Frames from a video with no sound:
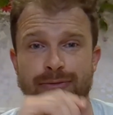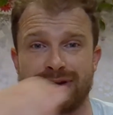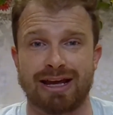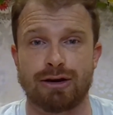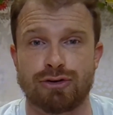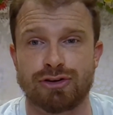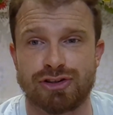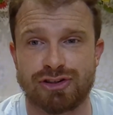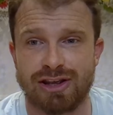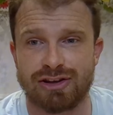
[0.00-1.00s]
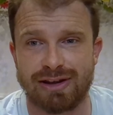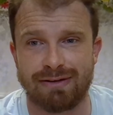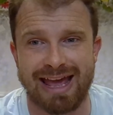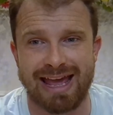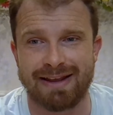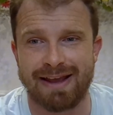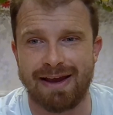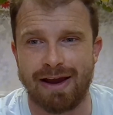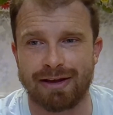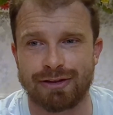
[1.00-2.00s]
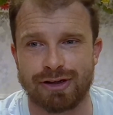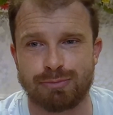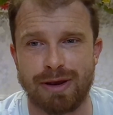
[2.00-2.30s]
and we get Lucas Chevalier under us.